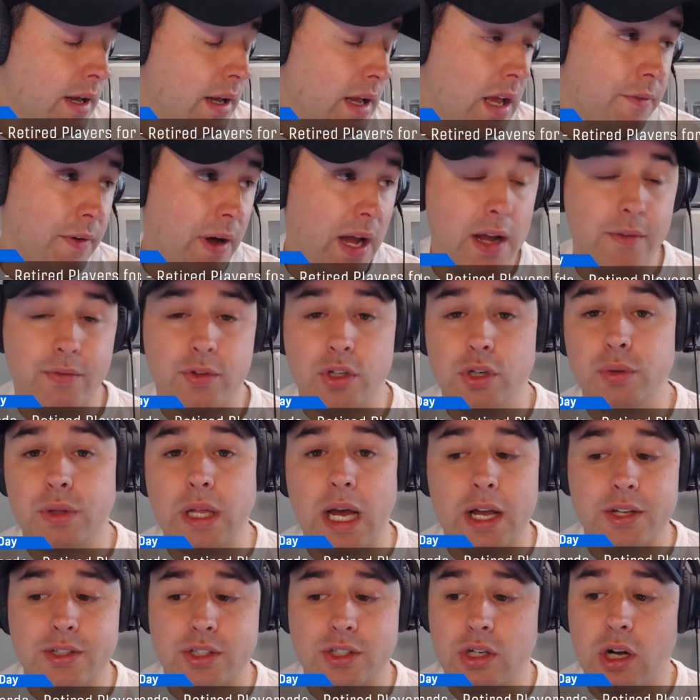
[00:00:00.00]
If I have
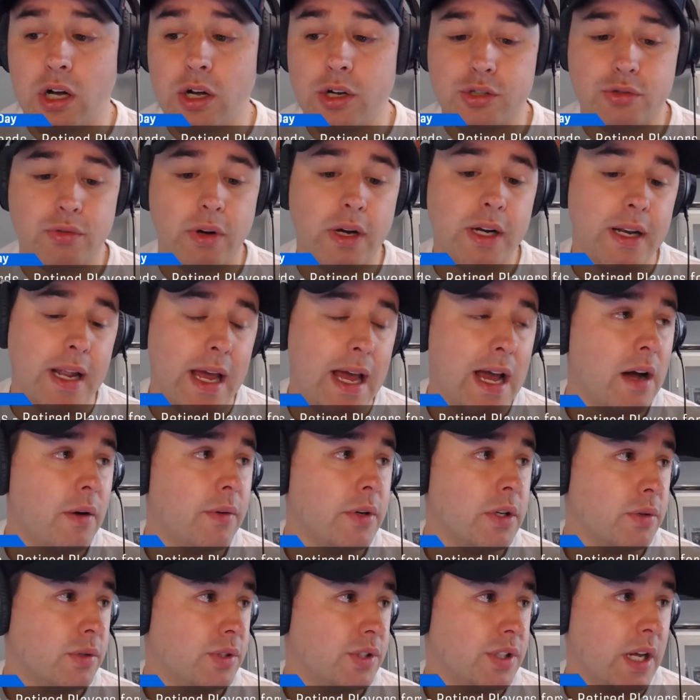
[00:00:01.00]
$2,000 right now
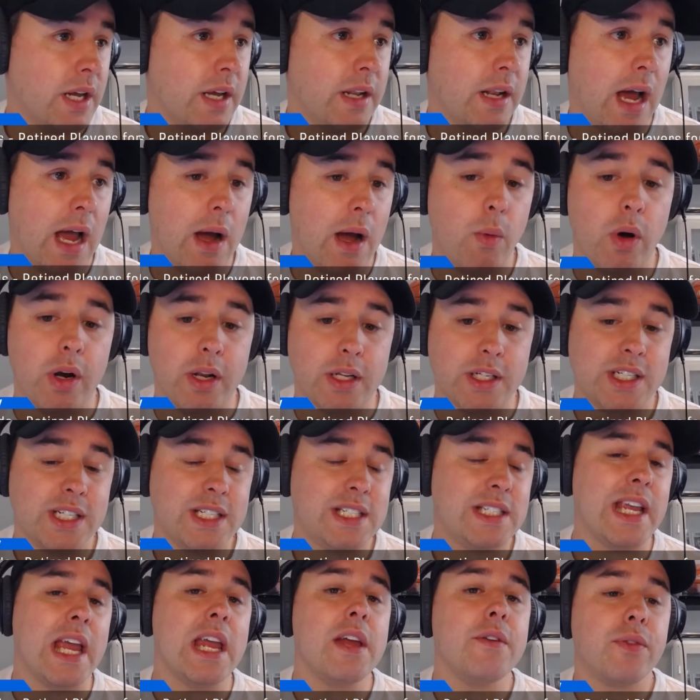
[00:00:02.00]
and you said, I want a
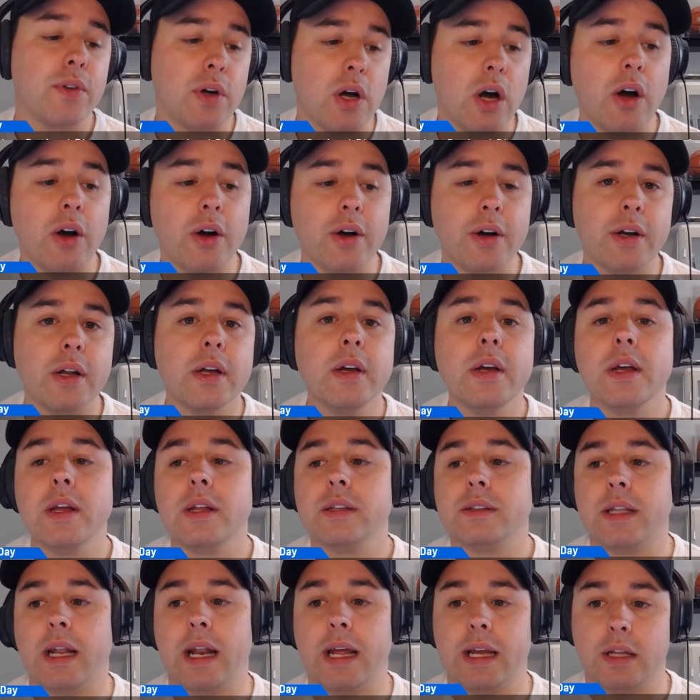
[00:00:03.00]
safe card
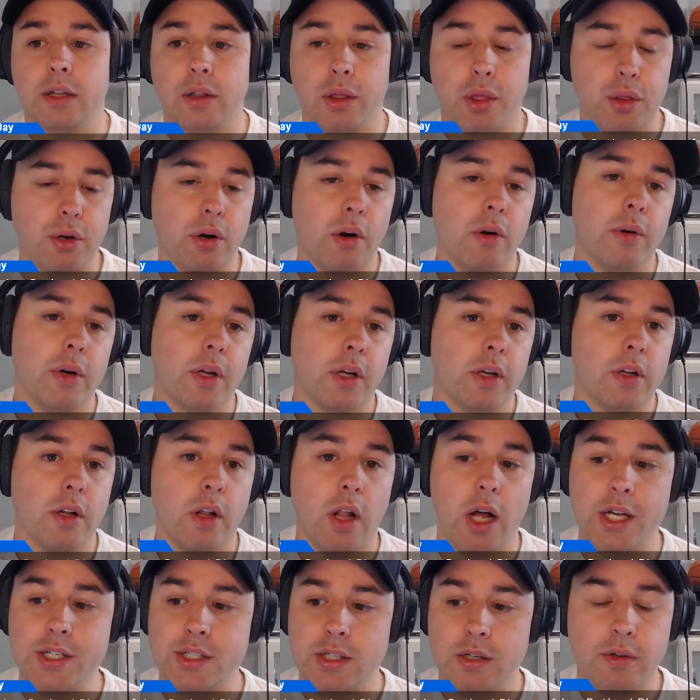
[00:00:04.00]
that I can throw in a
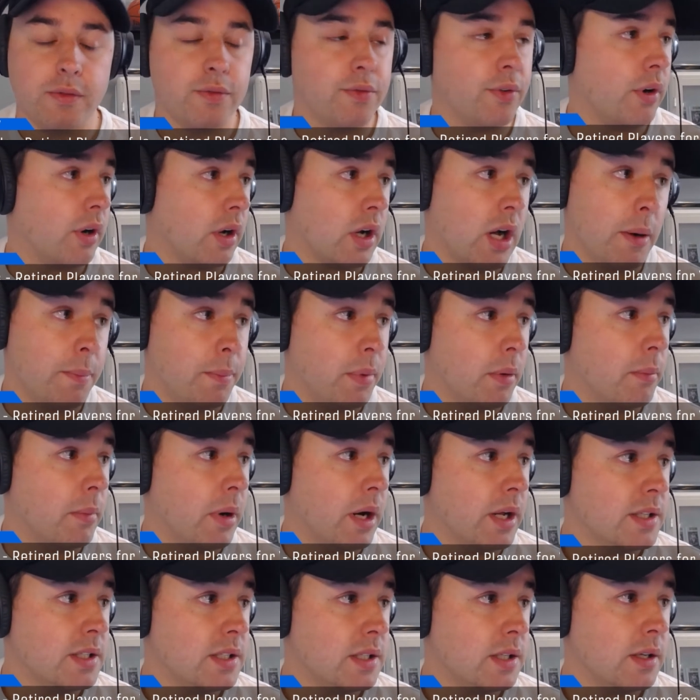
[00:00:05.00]
closet for a couple
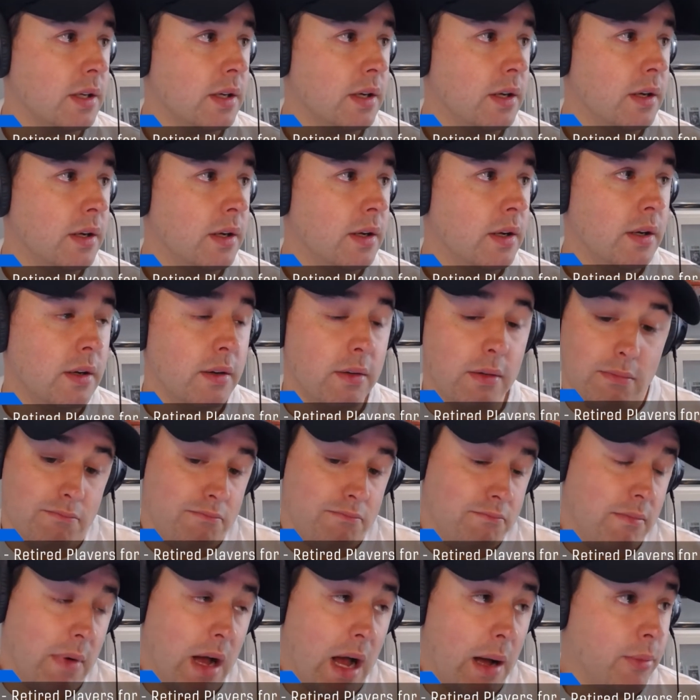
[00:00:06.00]
months,
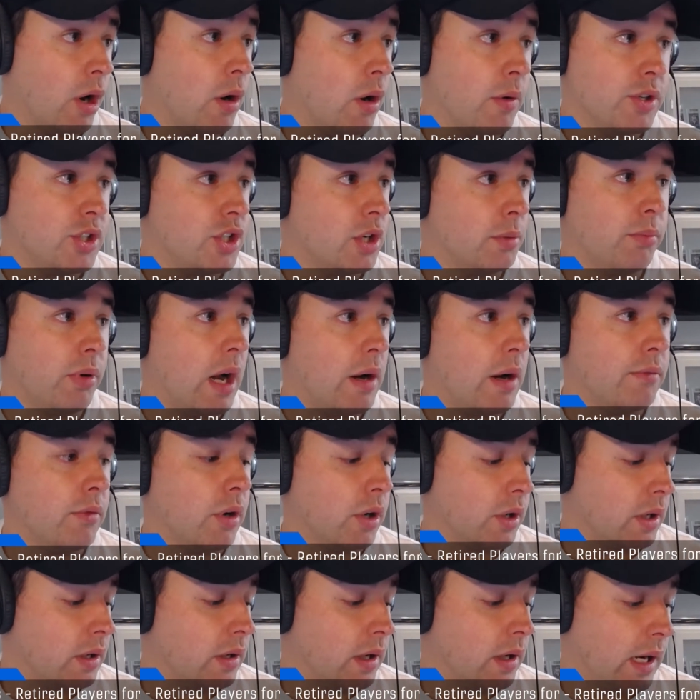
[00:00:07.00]
I'm going Jim Brown
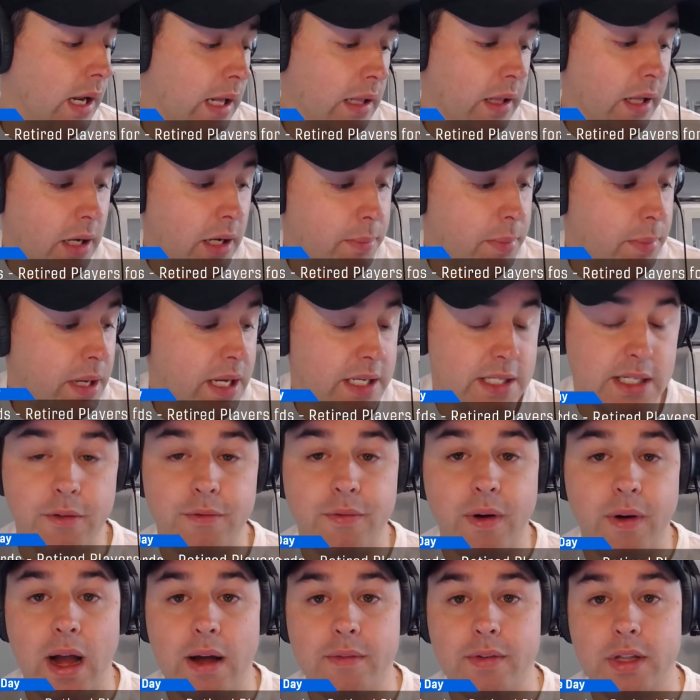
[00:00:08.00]
rookie. And I like a PSA
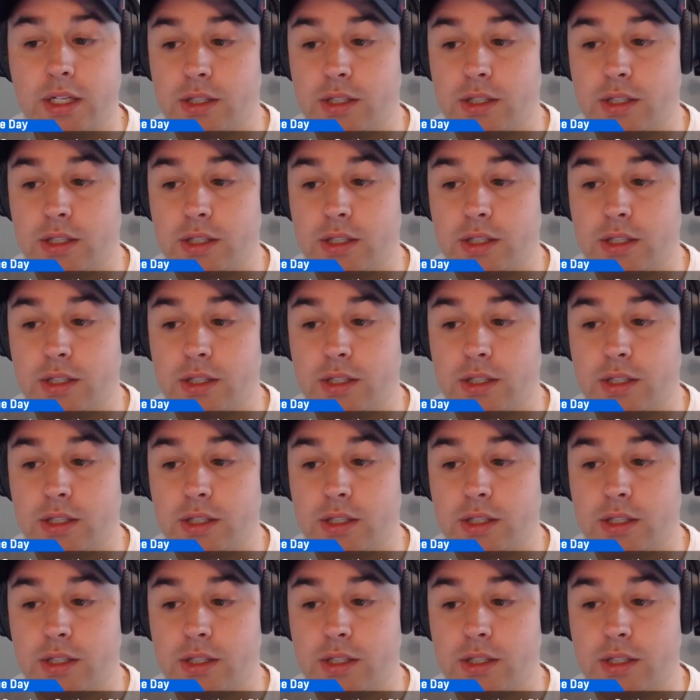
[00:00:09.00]
5.